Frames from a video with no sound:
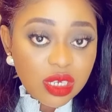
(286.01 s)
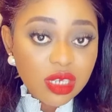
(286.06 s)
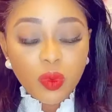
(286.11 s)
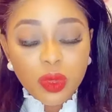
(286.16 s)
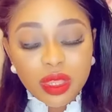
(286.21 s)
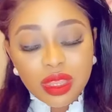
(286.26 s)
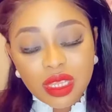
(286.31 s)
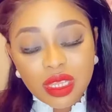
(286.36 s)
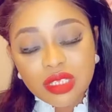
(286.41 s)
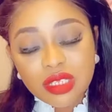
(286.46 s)

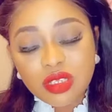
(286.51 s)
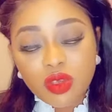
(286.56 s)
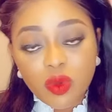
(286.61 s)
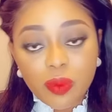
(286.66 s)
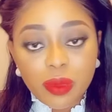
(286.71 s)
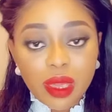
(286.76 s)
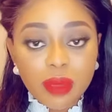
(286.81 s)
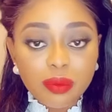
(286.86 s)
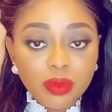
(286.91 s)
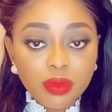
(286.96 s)
With this, you'll
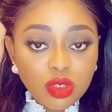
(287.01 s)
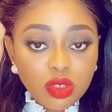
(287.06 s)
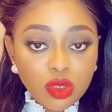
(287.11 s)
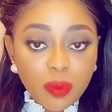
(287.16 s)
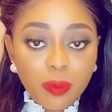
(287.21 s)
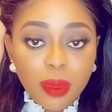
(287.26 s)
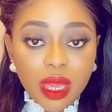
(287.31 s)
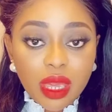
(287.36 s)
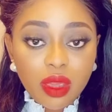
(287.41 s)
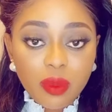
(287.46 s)
be able to
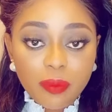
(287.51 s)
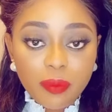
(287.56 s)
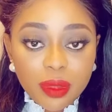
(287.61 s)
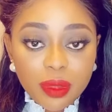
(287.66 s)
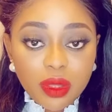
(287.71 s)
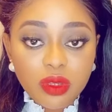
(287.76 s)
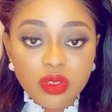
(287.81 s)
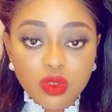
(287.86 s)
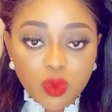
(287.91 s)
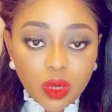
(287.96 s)
pay your
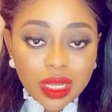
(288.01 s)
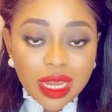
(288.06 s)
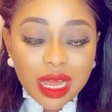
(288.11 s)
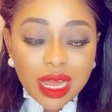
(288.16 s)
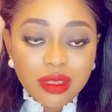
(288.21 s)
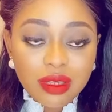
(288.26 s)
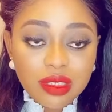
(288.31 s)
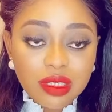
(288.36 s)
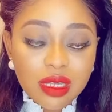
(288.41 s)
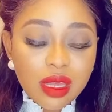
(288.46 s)
bills
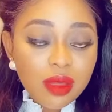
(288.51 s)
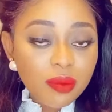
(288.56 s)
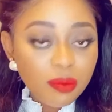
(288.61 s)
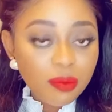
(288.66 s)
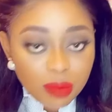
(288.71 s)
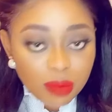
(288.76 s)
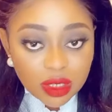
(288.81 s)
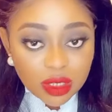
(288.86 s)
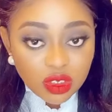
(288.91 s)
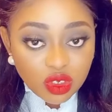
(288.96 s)
without
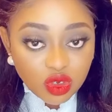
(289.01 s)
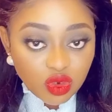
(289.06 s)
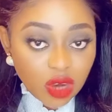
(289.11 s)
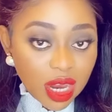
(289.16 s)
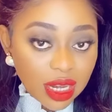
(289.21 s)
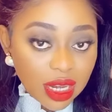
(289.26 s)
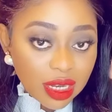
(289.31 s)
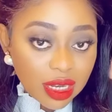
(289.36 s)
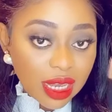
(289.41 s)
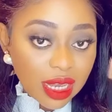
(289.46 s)
being
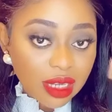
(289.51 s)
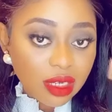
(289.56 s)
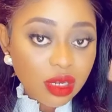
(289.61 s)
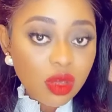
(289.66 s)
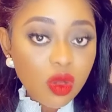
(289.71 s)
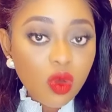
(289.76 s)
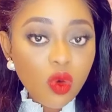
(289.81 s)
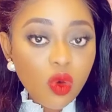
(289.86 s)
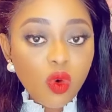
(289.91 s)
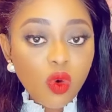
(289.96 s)
stranded
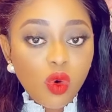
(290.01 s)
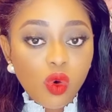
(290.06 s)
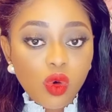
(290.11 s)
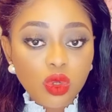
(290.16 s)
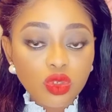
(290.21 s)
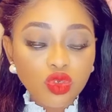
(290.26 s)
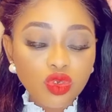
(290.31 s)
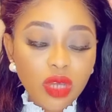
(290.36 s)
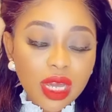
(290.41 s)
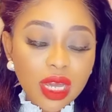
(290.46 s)

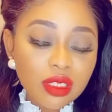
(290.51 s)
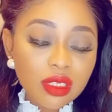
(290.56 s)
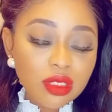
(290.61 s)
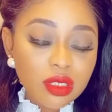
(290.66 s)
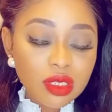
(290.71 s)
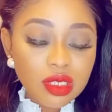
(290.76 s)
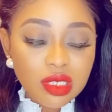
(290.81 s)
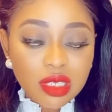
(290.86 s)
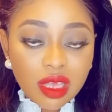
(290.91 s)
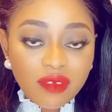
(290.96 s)
or trying
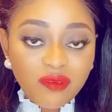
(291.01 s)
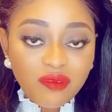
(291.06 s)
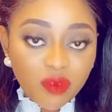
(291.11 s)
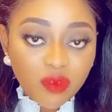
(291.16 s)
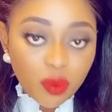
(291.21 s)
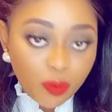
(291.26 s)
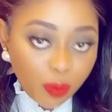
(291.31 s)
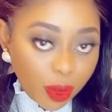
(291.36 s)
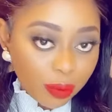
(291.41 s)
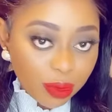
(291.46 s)
to seek
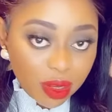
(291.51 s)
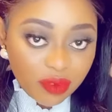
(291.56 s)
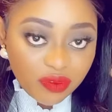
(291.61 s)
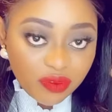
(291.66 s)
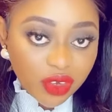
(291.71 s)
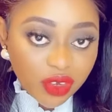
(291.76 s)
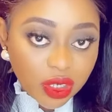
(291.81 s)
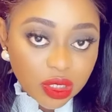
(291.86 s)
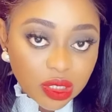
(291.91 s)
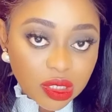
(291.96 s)
for public
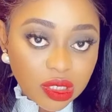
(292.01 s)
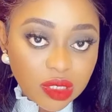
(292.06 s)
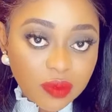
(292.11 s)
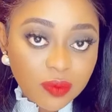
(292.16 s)
fund.